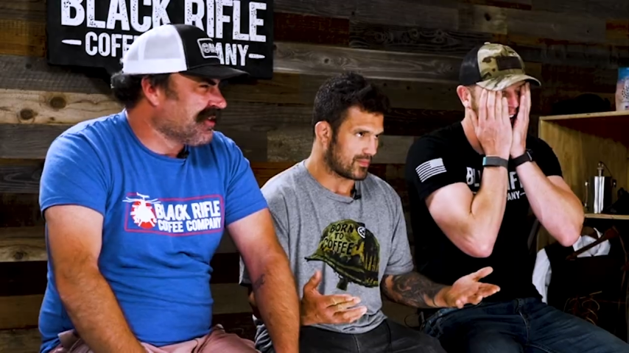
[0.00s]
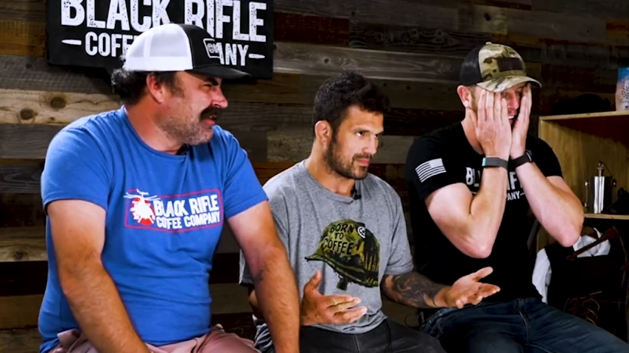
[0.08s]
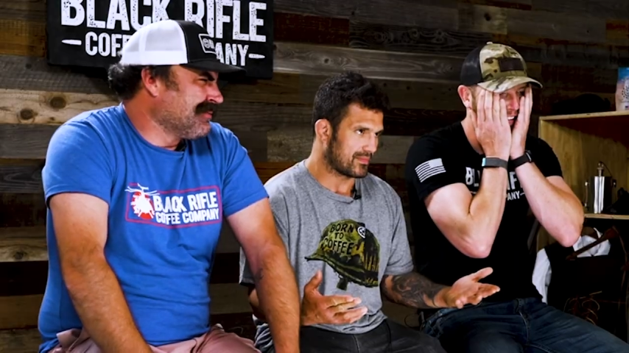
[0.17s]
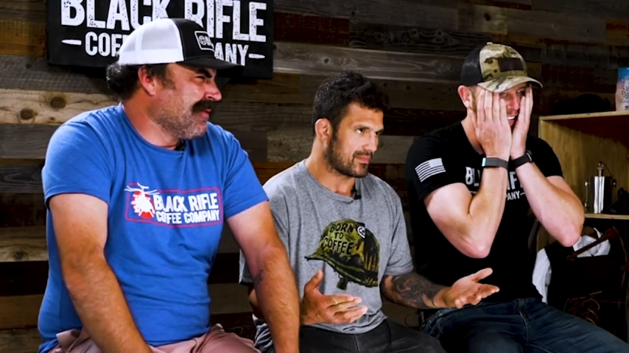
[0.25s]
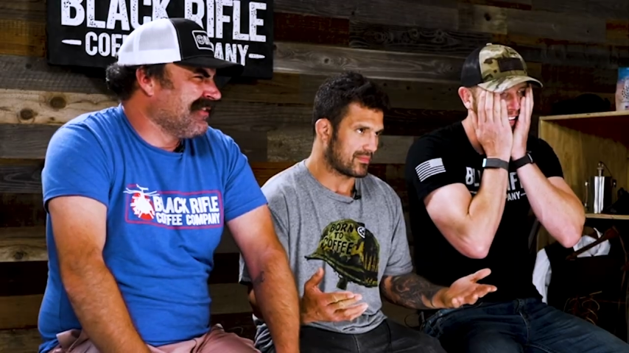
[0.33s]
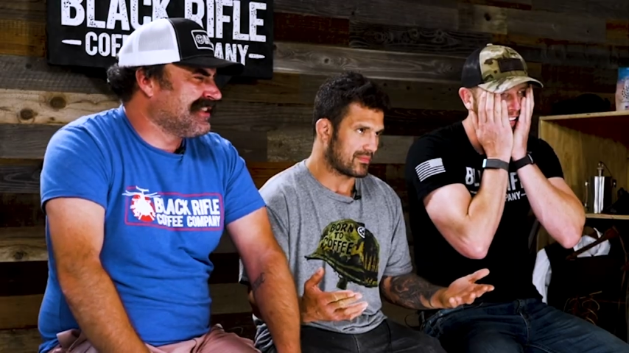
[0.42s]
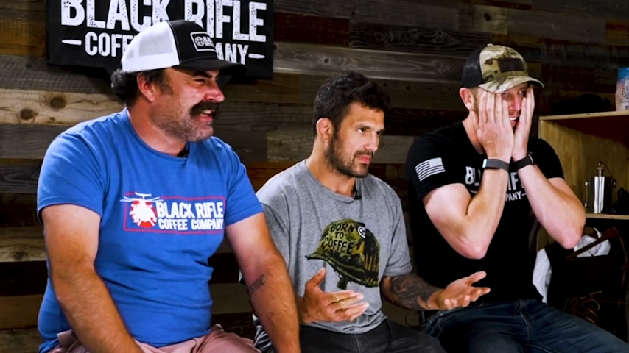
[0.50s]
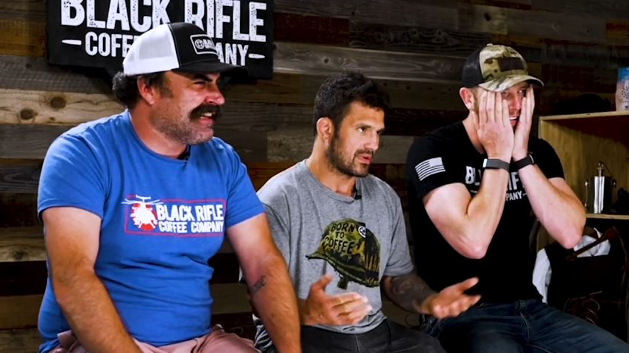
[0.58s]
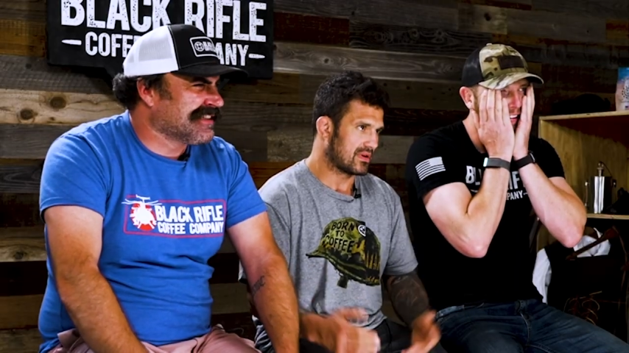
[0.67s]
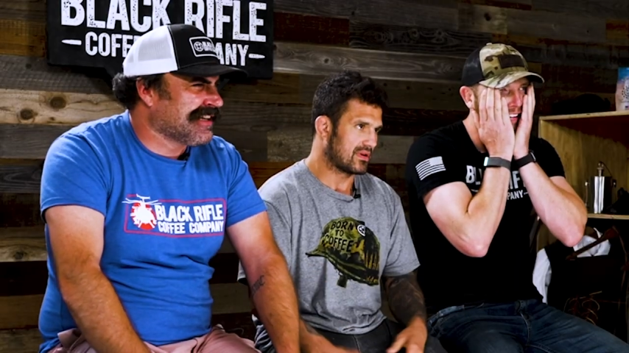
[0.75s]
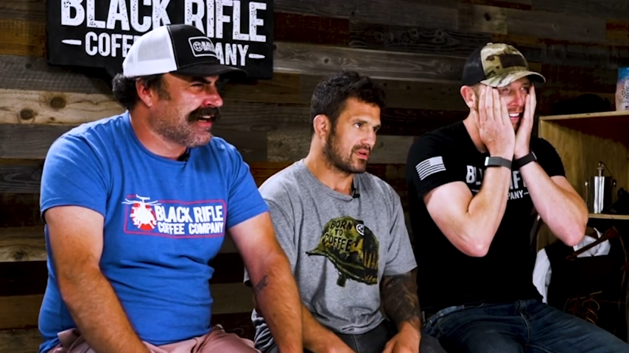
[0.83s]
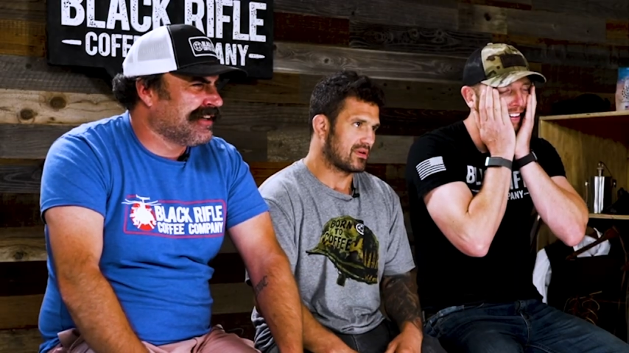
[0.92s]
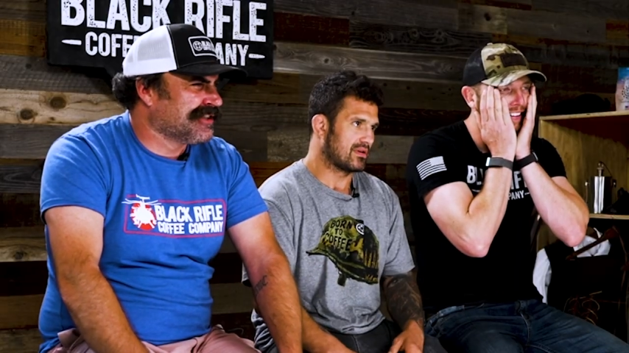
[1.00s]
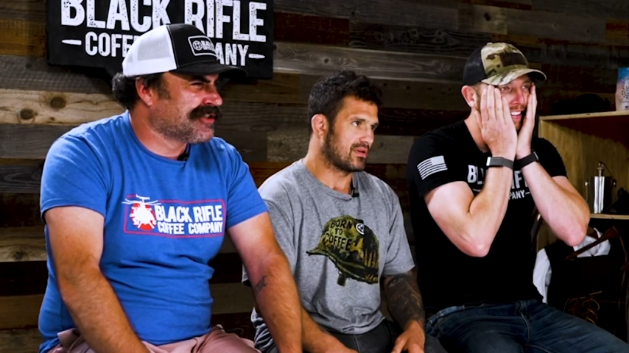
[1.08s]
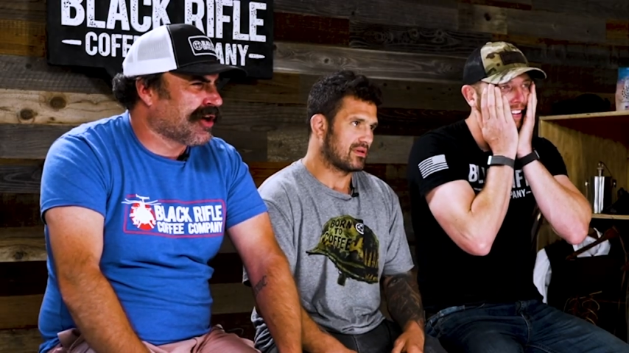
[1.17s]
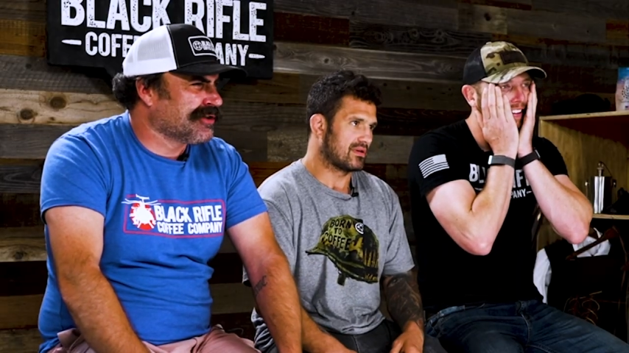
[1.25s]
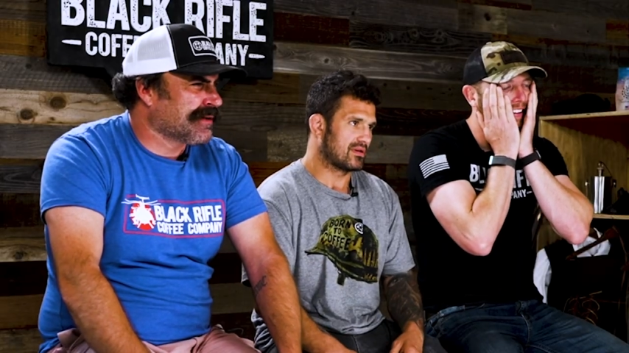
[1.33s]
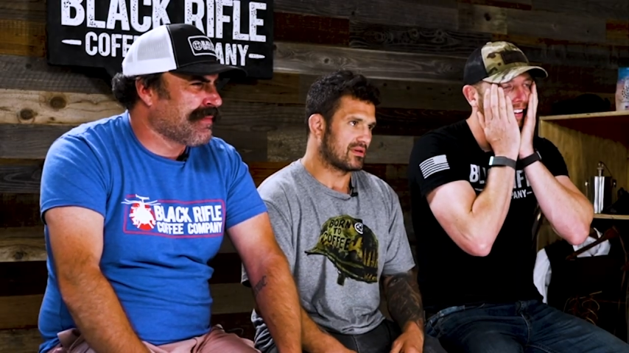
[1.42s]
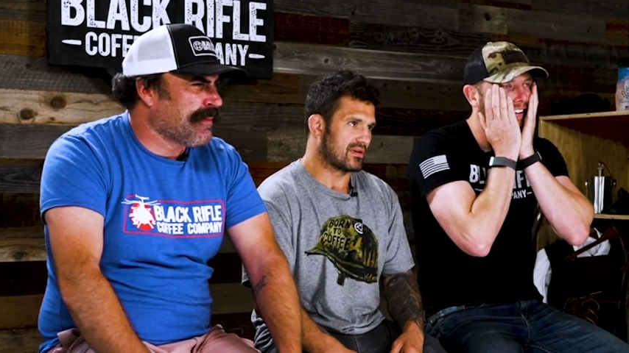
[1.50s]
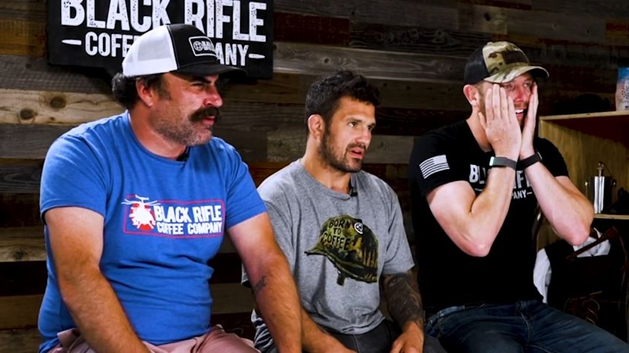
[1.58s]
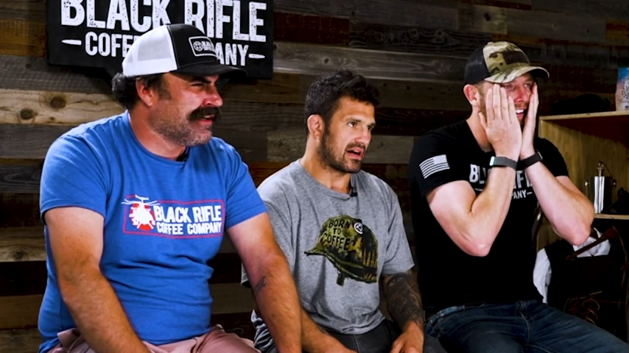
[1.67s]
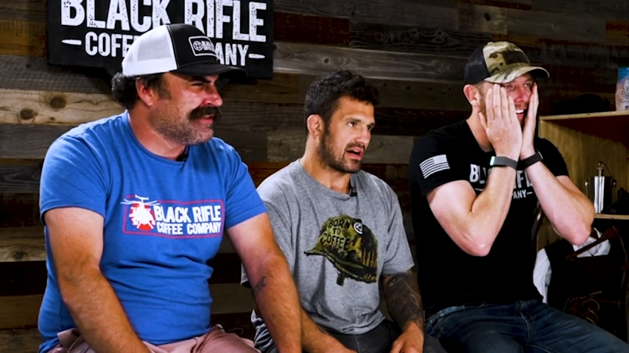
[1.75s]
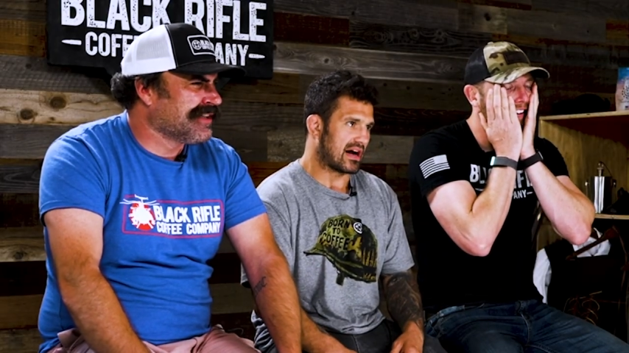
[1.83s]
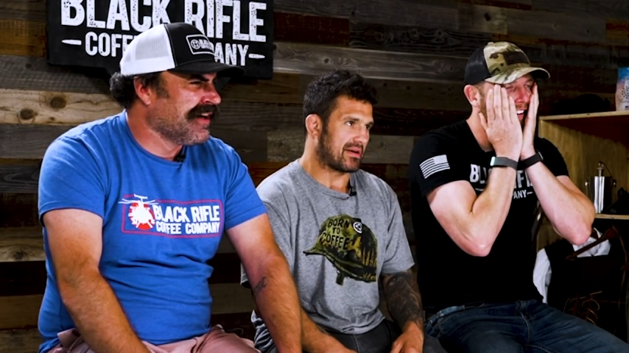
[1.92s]
Speaker 1: So this movie just has a lot of nostalgic
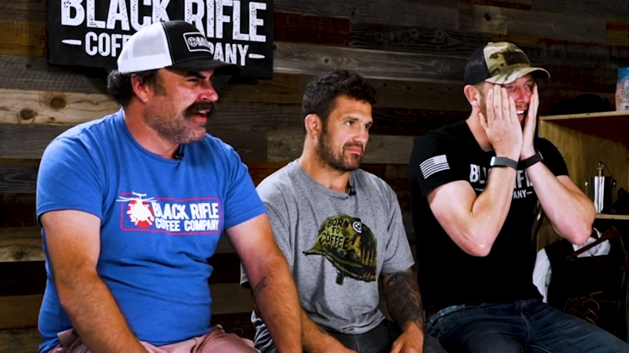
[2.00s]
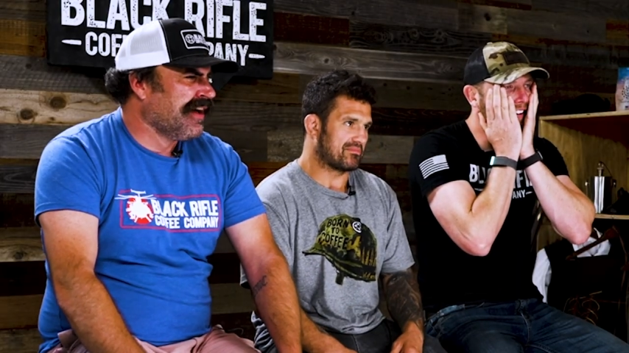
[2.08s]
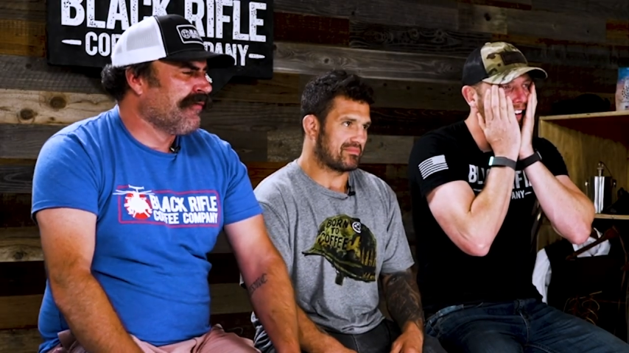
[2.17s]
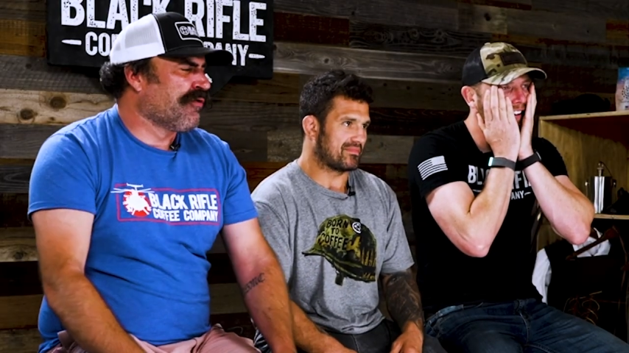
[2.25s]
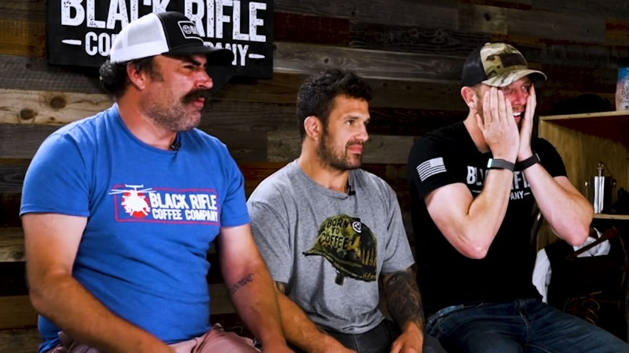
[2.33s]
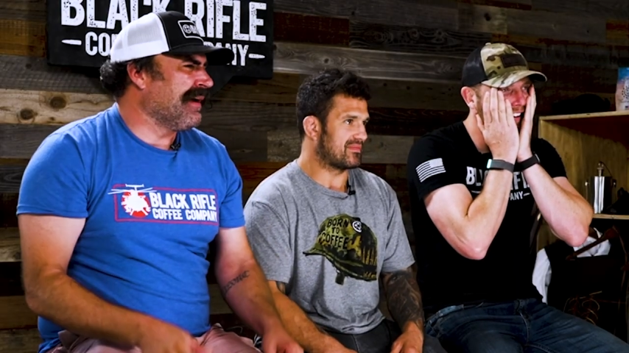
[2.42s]
memories for